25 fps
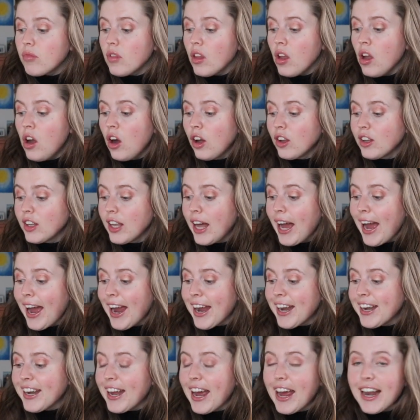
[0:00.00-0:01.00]

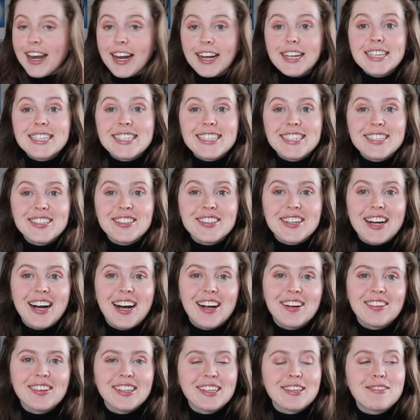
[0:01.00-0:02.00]
online, and I still
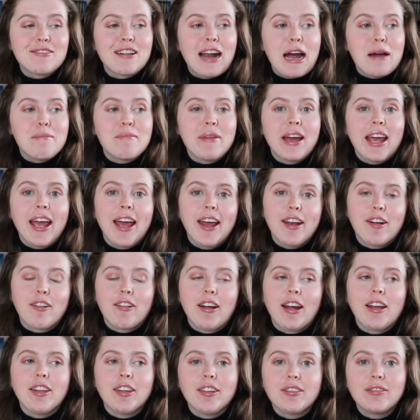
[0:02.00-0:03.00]
can't really wrap my head
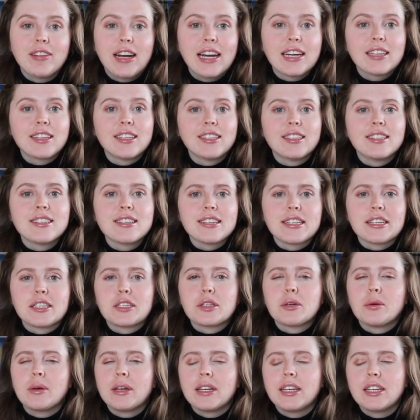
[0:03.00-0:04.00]
around the fact that it's like
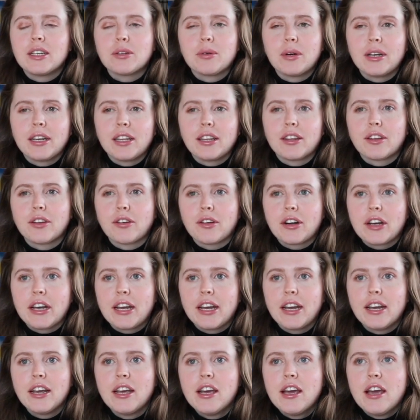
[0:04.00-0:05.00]

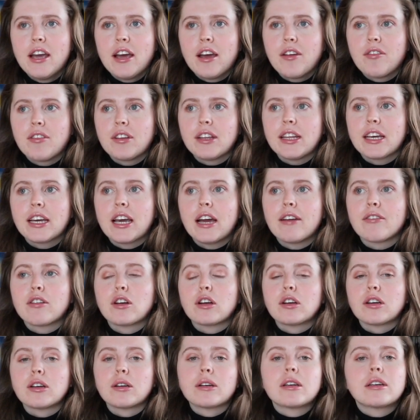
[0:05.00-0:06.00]
2023. I feel like I've
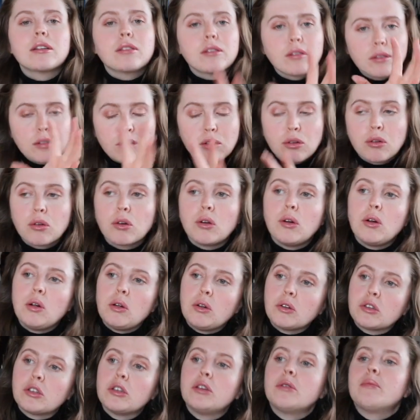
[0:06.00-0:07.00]

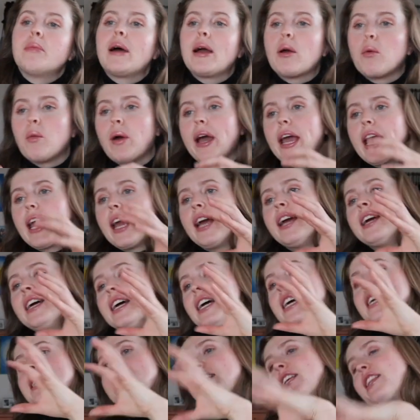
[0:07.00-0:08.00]
crawled my way
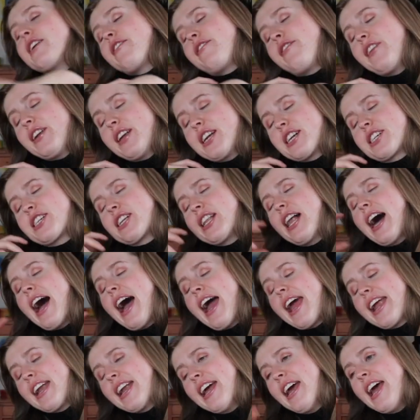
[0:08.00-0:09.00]
to the finish
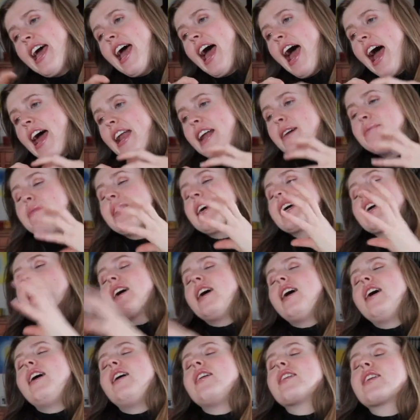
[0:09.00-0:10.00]
line and I'm like,
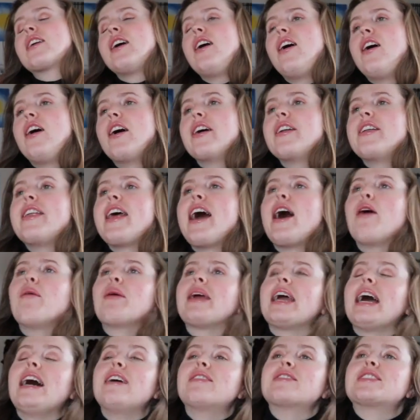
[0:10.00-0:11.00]
oh god, now
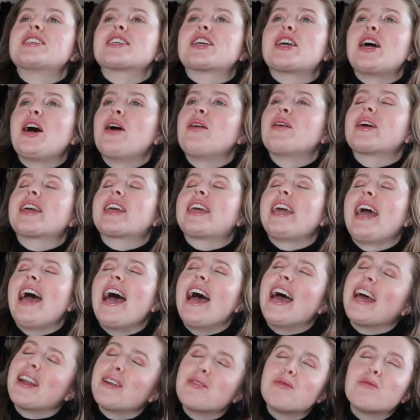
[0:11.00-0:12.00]
we have to go
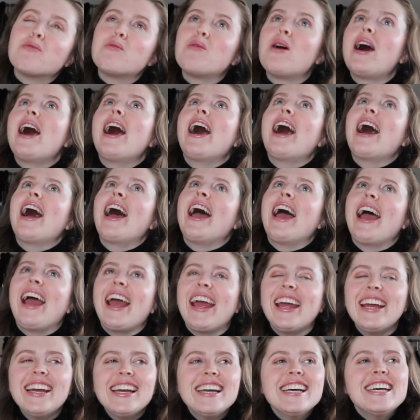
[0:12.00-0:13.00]
again,
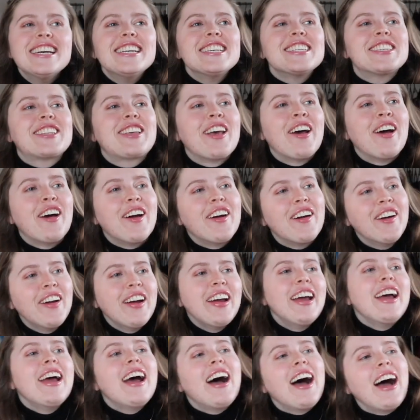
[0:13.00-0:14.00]
why? So
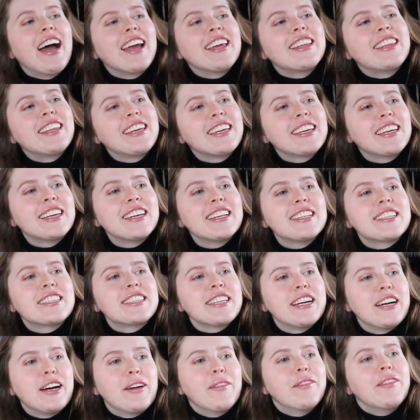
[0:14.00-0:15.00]
I think it's
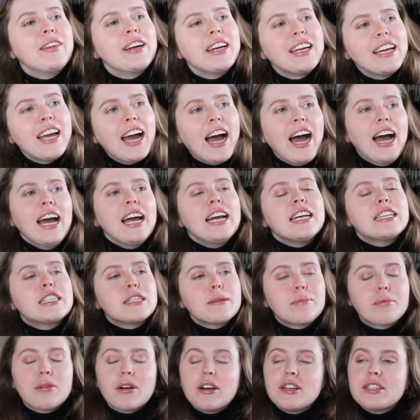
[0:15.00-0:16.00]
yeah, it's
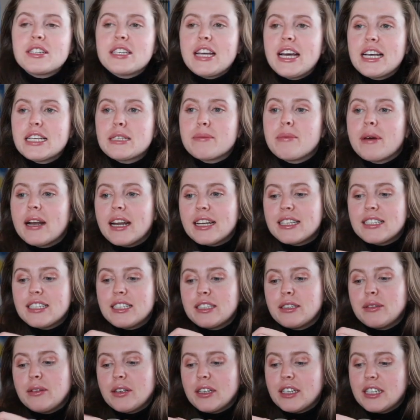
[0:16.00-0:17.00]
a process, but I
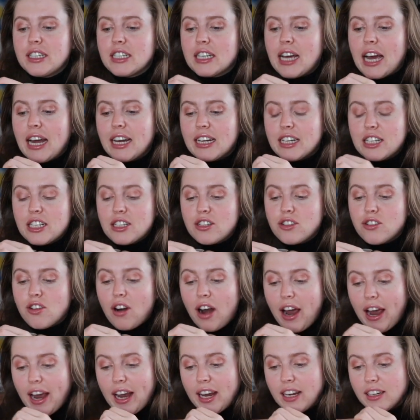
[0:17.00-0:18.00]
still wanted to kind of
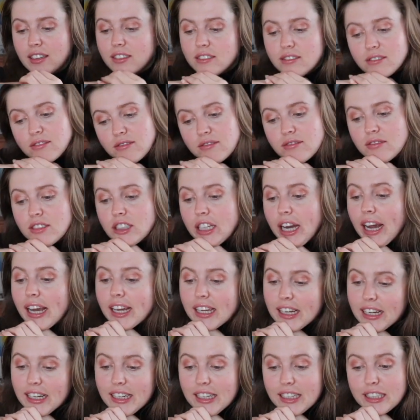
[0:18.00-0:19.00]
try and
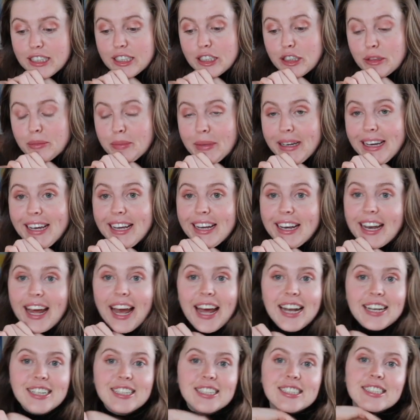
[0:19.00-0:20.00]
check in a little bit
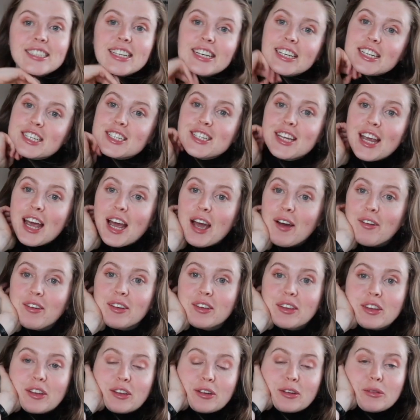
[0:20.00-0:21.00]
and just like share
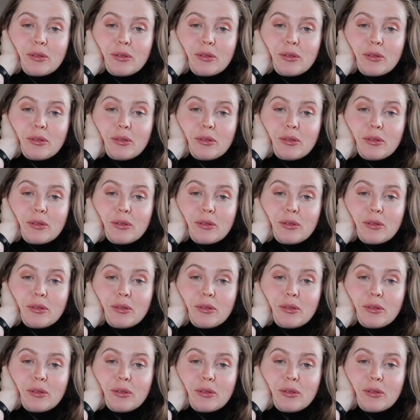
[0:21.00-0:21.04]
with you